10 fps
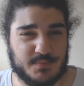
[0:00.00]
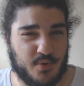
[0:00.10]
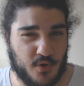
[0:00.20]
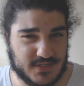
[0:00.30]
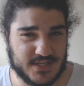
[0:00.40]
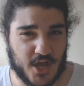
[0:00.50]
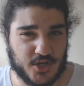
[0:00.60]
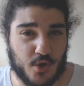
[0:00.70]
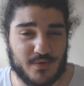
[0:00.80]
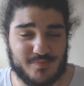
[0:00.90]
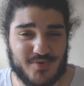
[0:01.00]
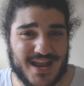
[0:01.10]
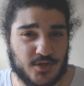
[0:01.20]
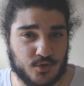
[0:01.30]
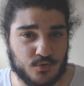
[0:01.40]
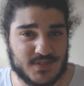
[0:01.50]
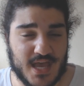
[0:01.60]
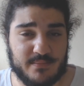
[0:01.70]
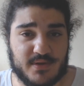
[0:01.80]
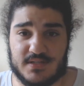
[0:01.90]
Personally, I'd go with Brad
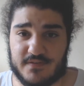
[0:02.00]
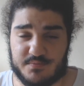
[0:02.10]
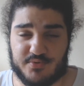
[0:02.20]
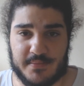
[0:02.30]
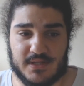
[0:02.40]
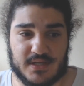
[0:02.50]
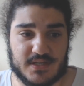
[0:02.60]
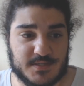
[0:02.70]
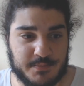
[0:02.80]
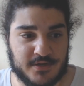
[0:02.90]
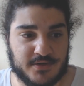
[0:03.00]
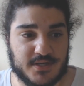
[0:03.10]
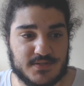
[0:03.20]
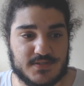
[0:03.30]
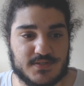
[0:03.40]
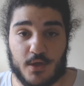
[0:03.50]
Guzan because of his Premier League experience.